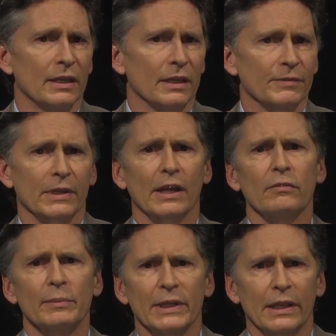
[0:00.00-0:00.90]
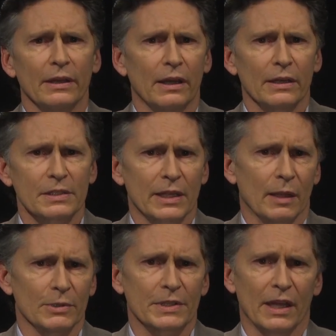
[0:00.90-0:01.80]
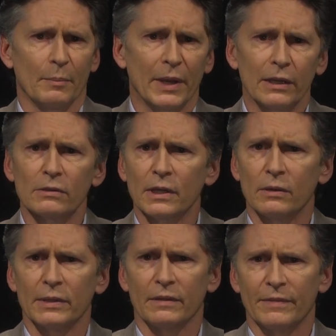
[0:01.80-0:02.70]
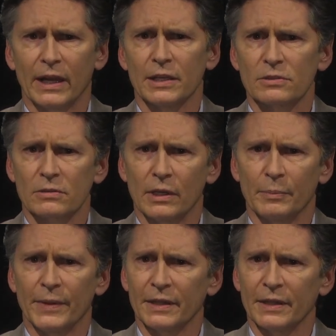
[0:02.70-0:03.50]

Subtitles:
If the government cannot establish that Michael Cohen advised Trump